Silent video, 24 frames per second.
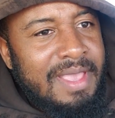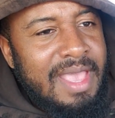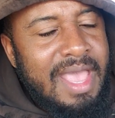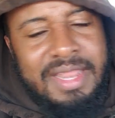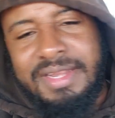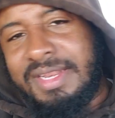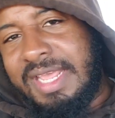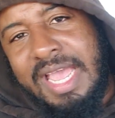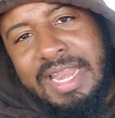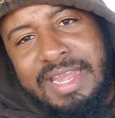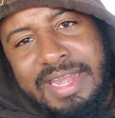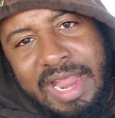
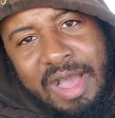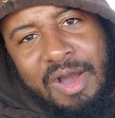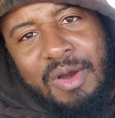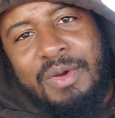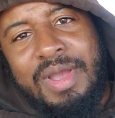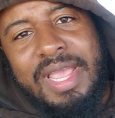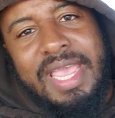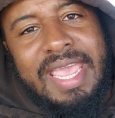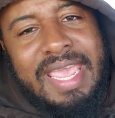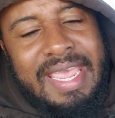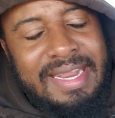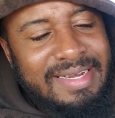And they're
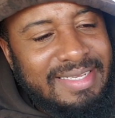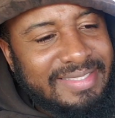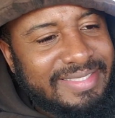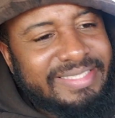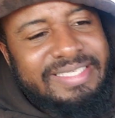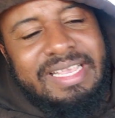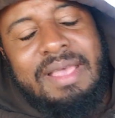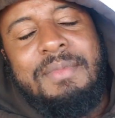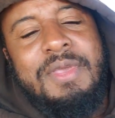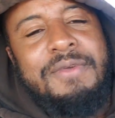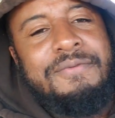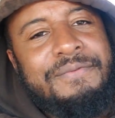now in the
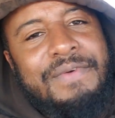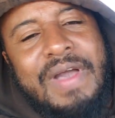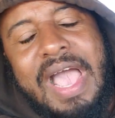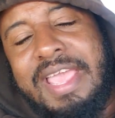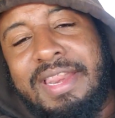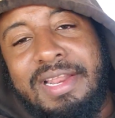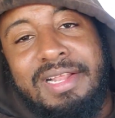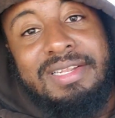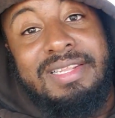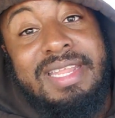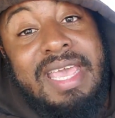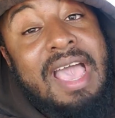
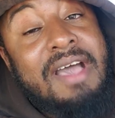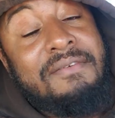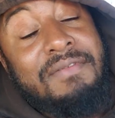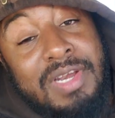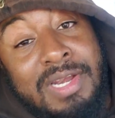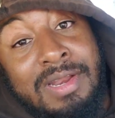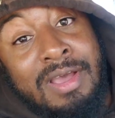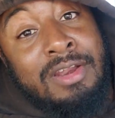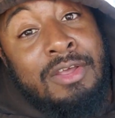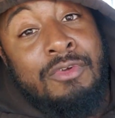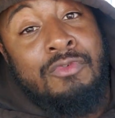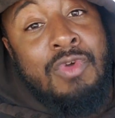semi-final. They have
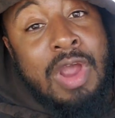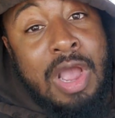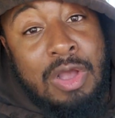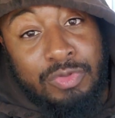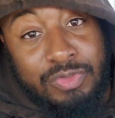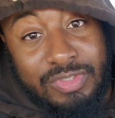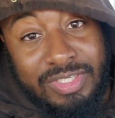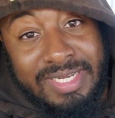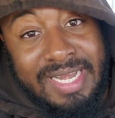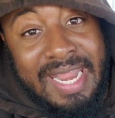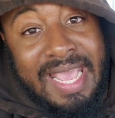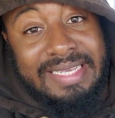another
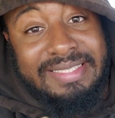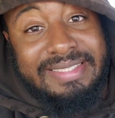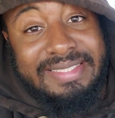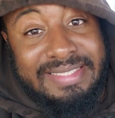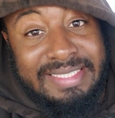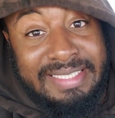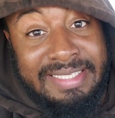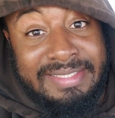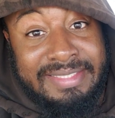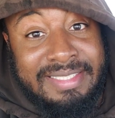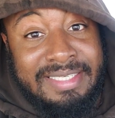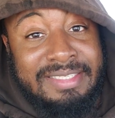route to next
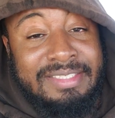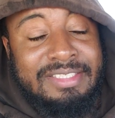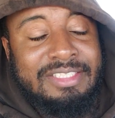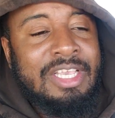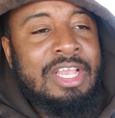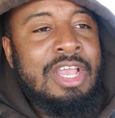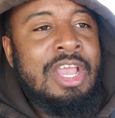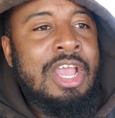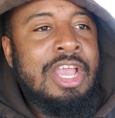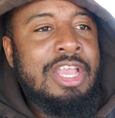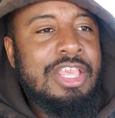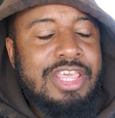
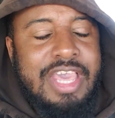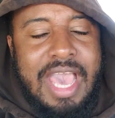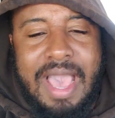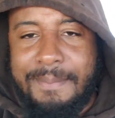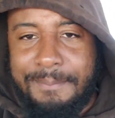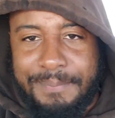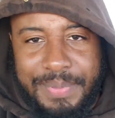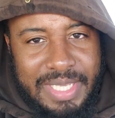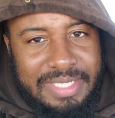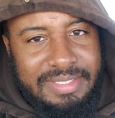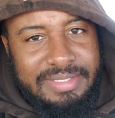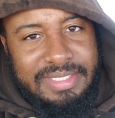season's
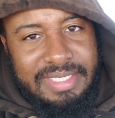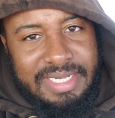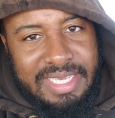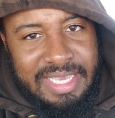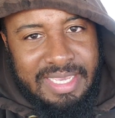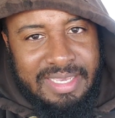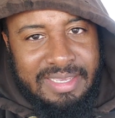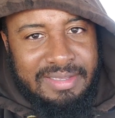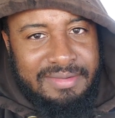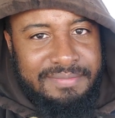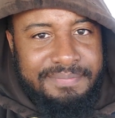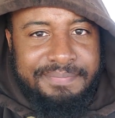Champions
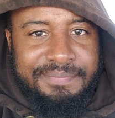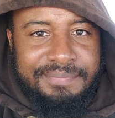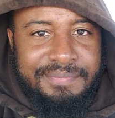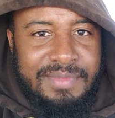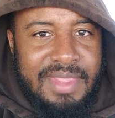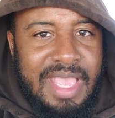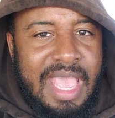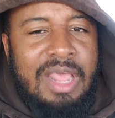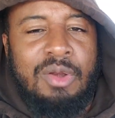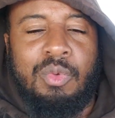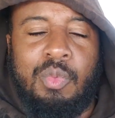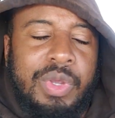League.
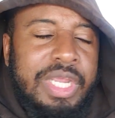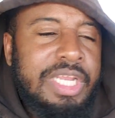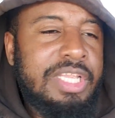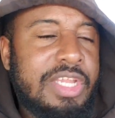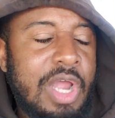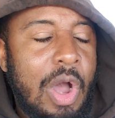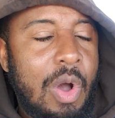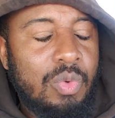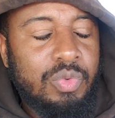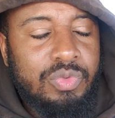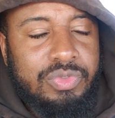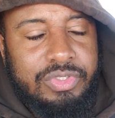And we
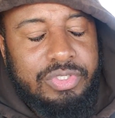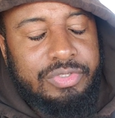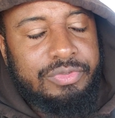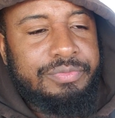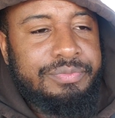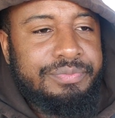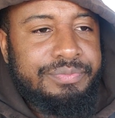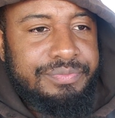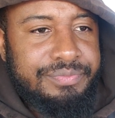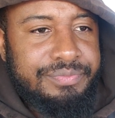don't.